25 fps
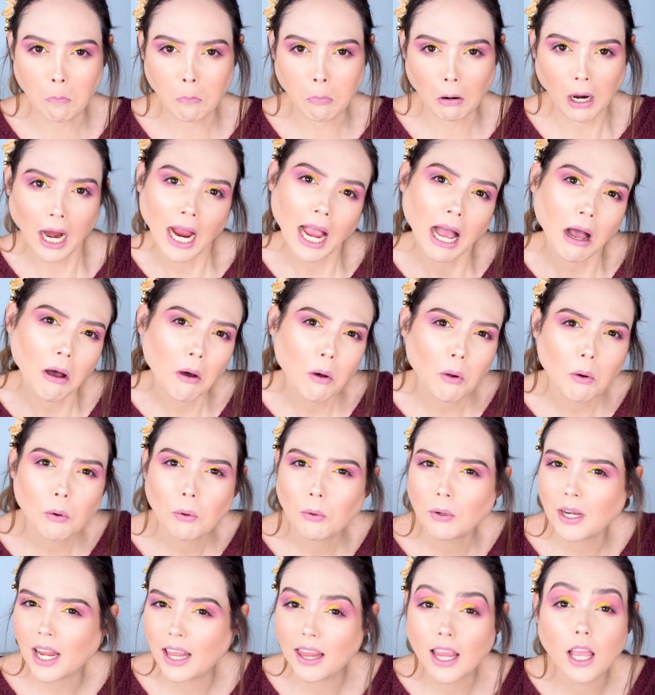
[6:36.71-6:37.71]

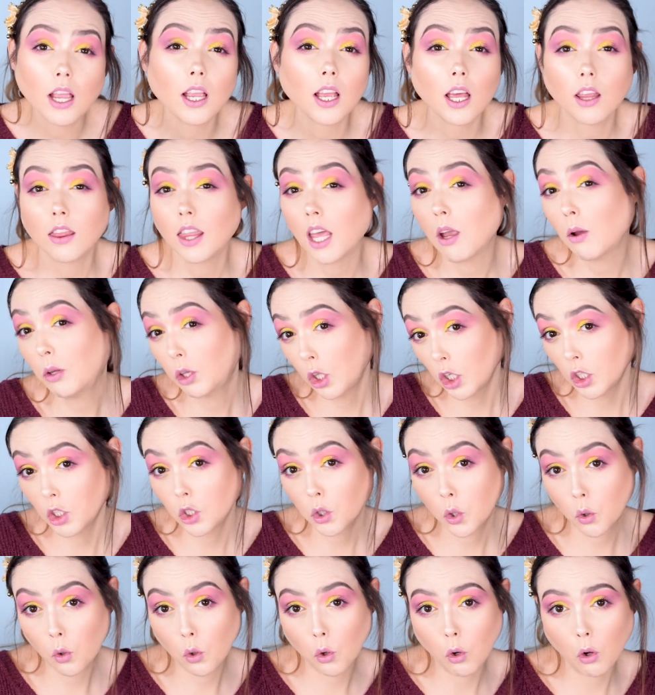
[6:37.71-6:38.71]
brown and they they
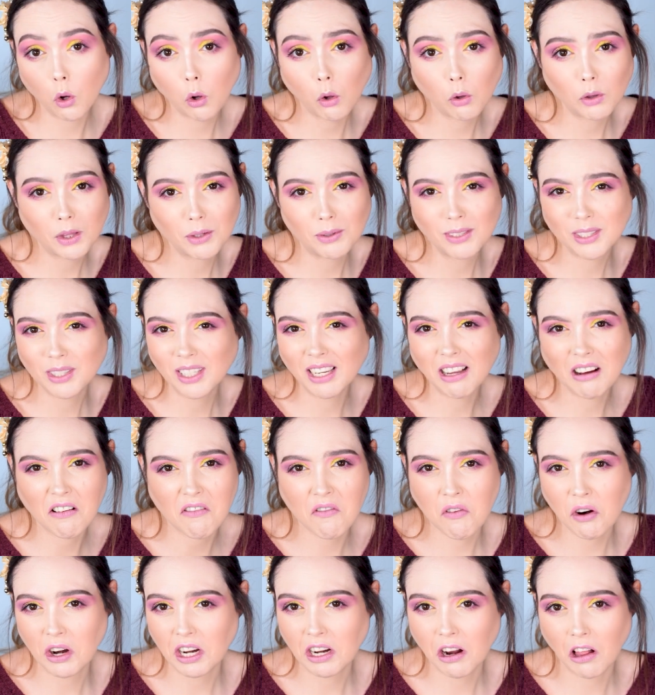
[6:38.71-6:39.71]
looked cool it was only like a
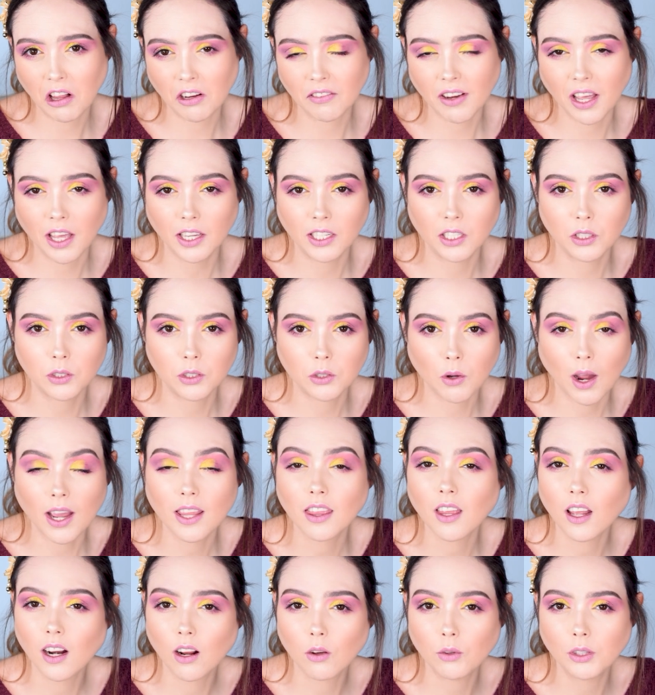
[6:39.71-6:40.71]
$40 value so I
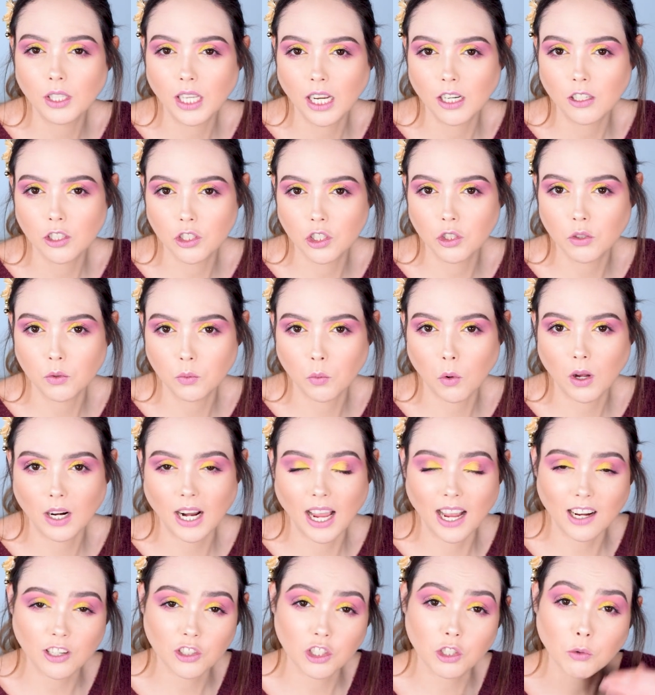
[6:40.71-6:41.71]
thought I only had to choose one
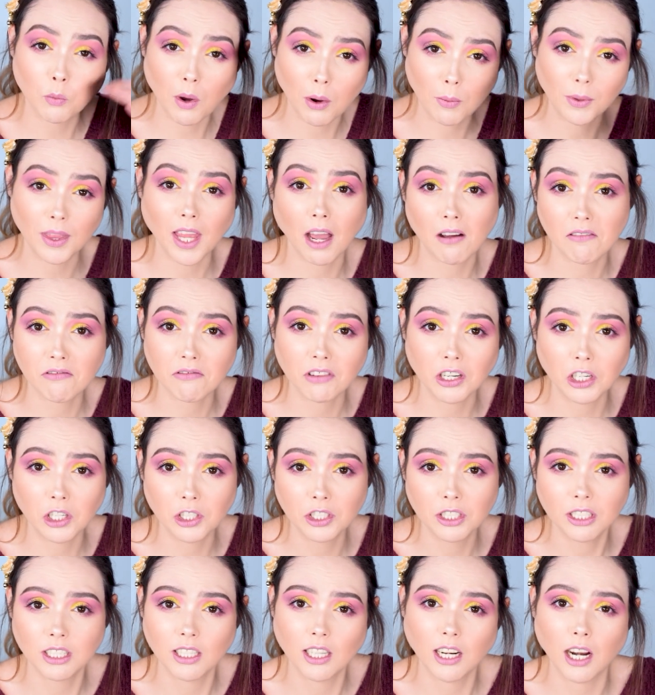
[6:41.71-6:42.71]
I actually went with that
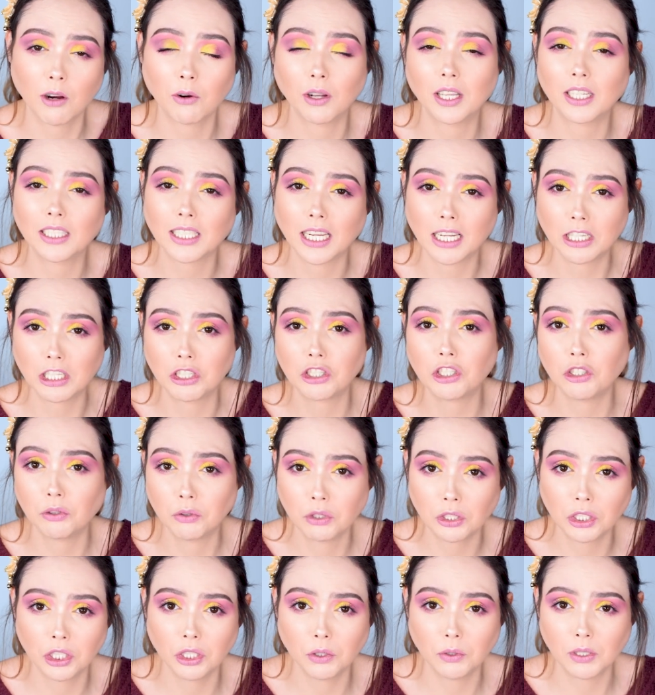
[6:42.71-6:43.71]
first and then I realized I had to
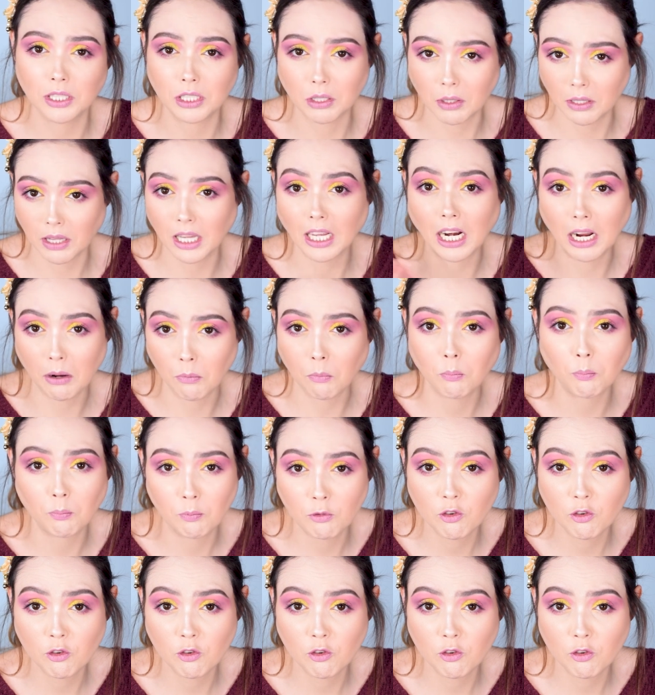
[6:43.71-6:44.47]
choose two and so then I